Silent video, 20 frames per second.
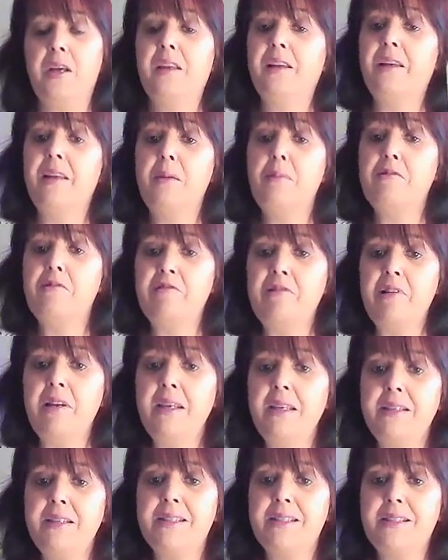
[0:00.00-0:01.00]

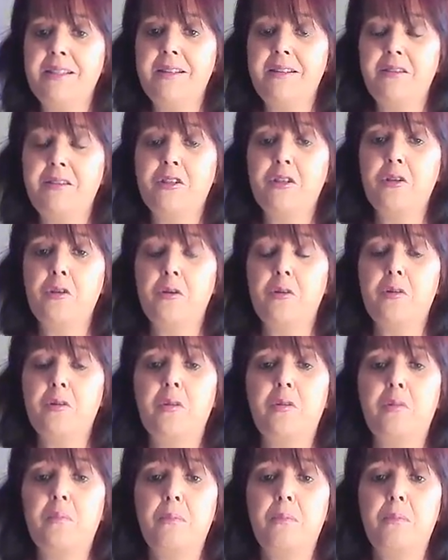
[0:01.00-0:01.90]
collaborate to